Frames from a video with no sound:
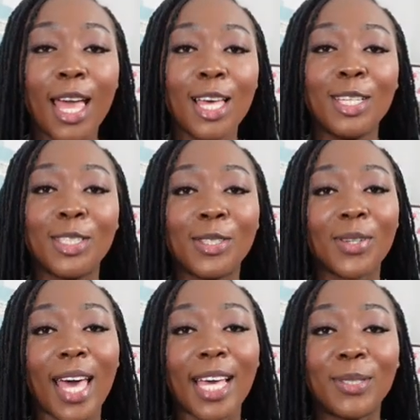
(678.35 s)

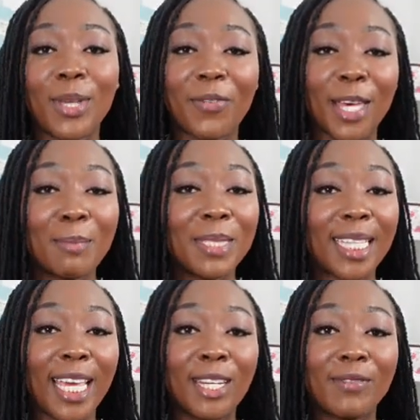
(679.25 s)
So guys, you have come to
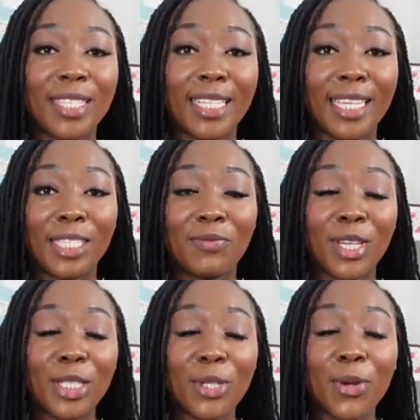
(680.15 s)
the end of today's
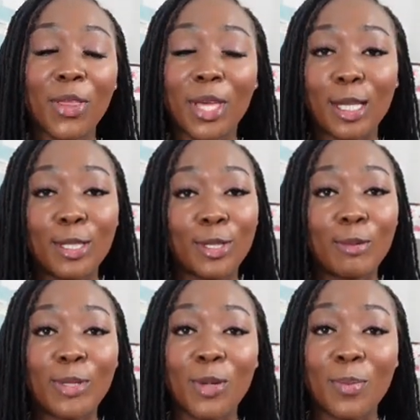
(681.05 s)
video. Thank you
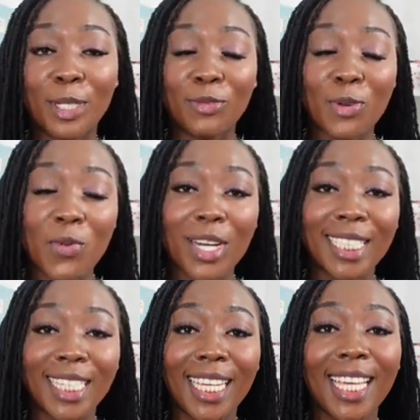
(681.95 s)
so, so much for
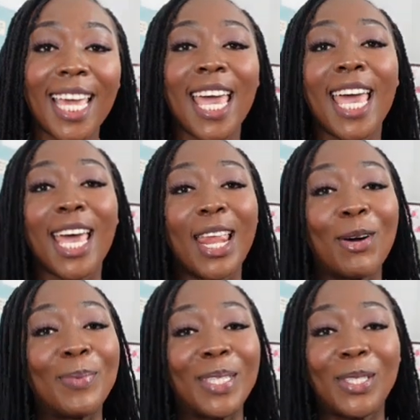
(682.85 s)
watching and I
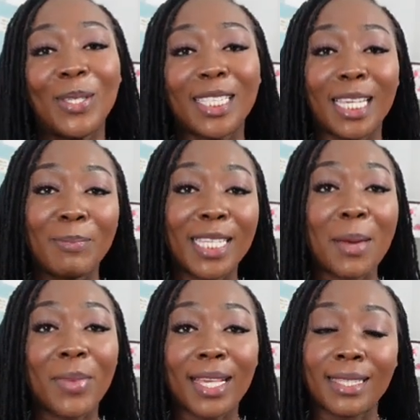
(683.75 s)
hope to see you same
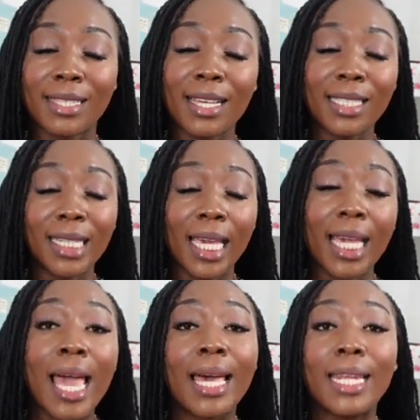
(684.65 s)
time next
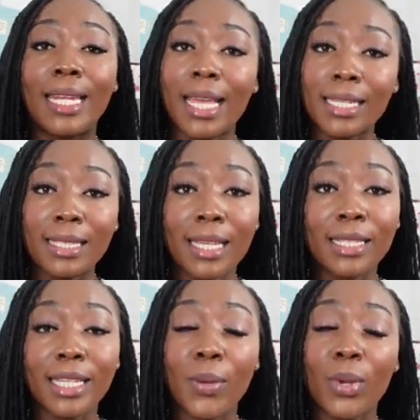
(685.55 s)
Sunday. Next
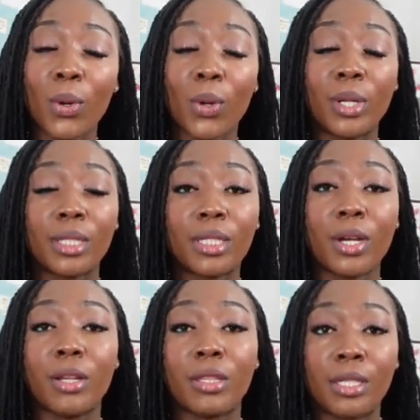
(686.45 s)
Sunday, we are going to
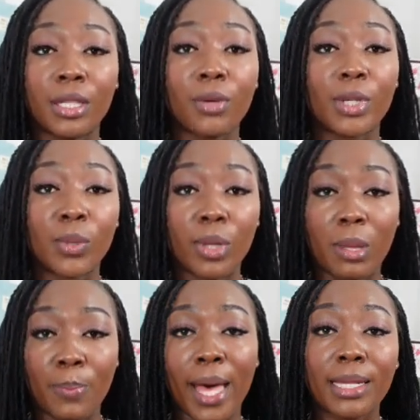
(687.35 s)
start the series
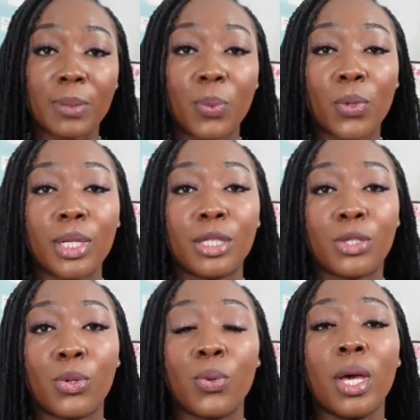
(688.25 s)
with Passport.
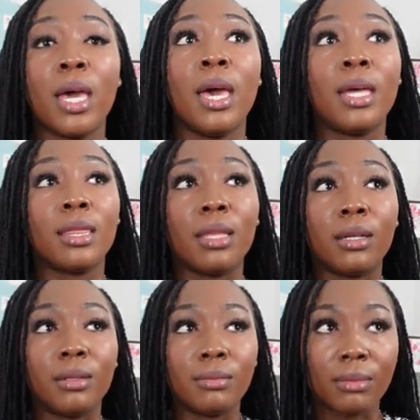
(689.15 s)
So
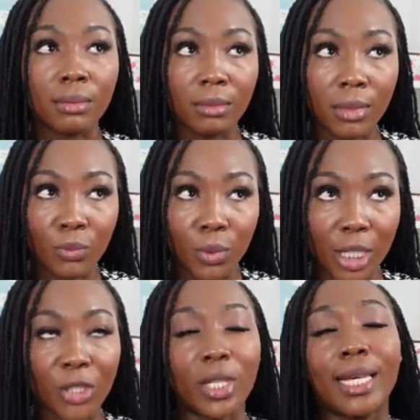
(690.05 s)
the
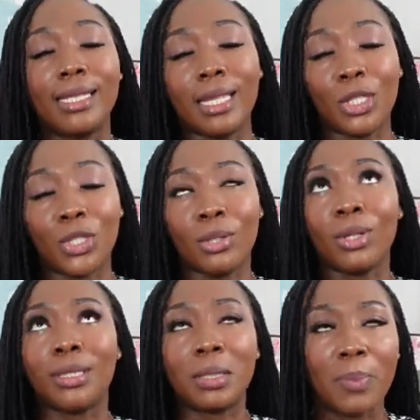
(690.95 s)
naturalization,
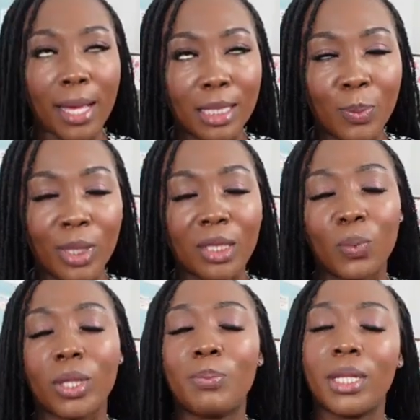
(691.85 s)
not just
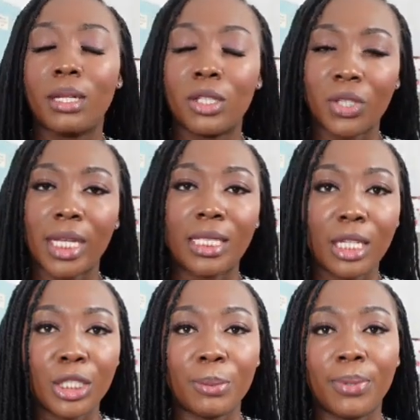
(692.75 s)
passports, with, but the
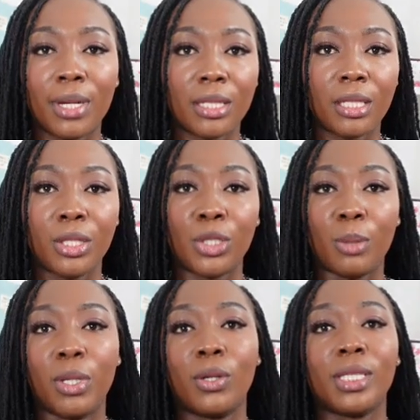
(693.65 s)
naturalization process in
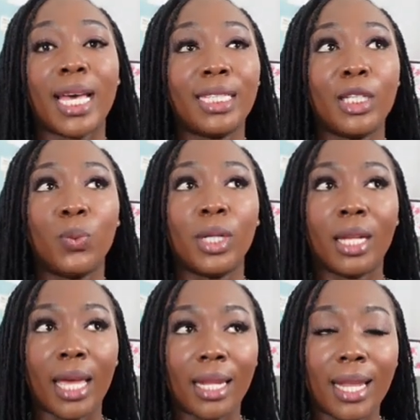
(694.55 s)
Germany. Because I did
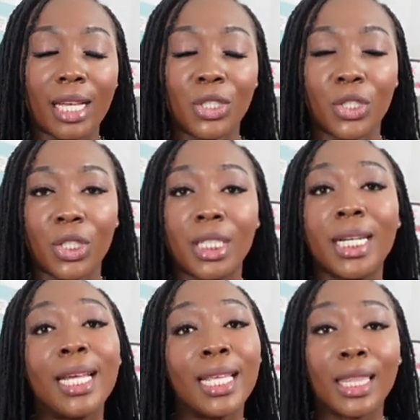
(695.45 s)
one last year.
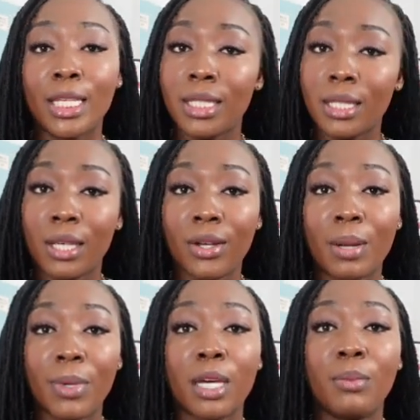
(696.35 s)
This year,
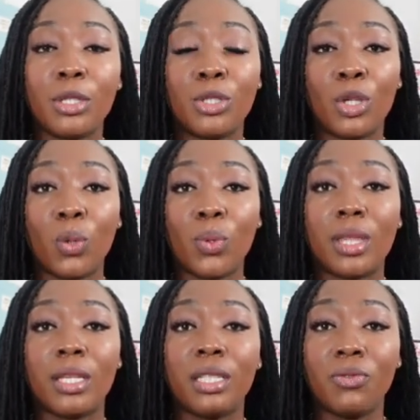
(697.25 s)
I'm coming to you
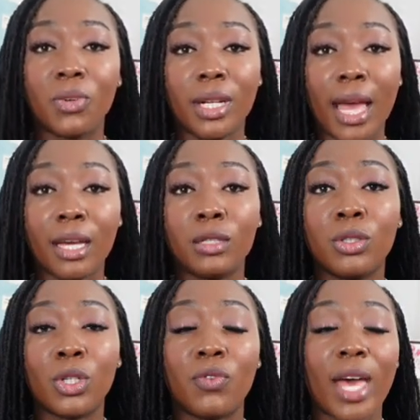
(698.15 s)
with a different
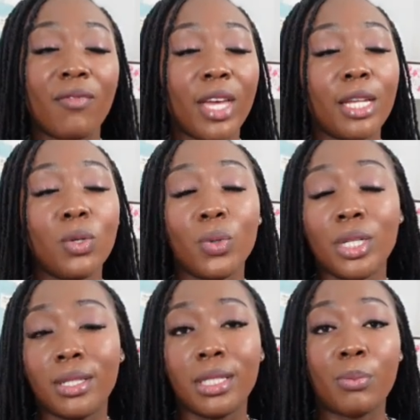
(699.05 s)
angle. So if you have any
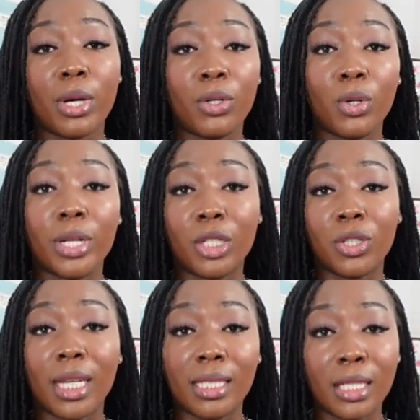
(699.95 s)
questions about your
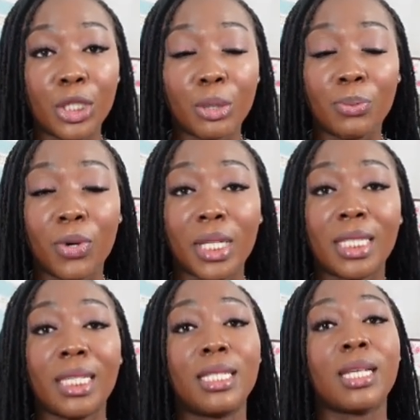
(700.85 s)
naturalization
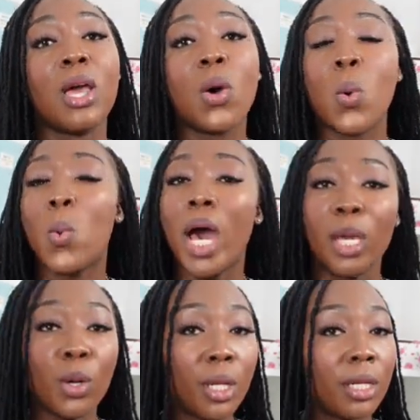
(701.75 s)
process, why
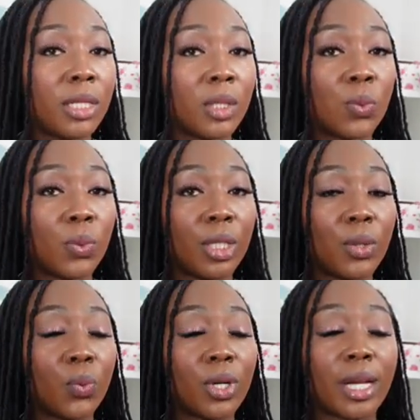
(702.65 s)
you didn't,
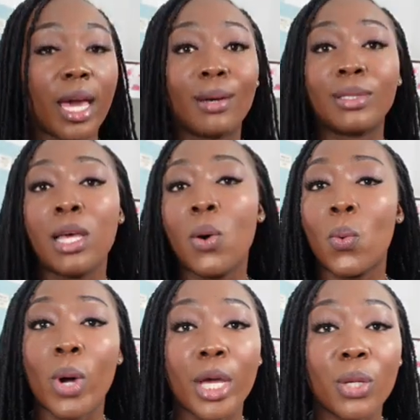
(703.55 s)
didn't work out,
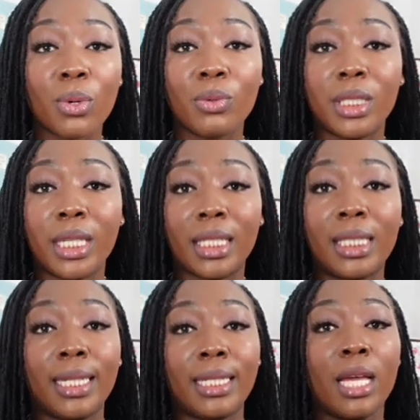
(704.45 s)
why you were
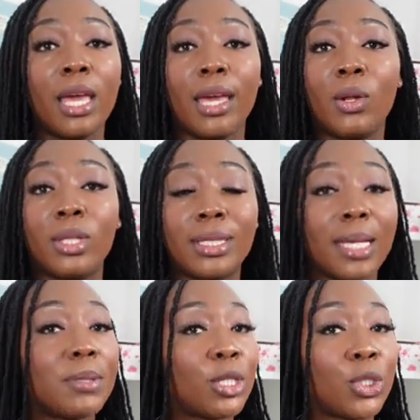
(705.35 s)
rejected, and the
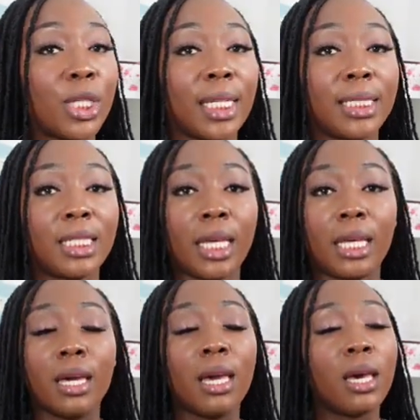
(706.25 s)
steps that you can take,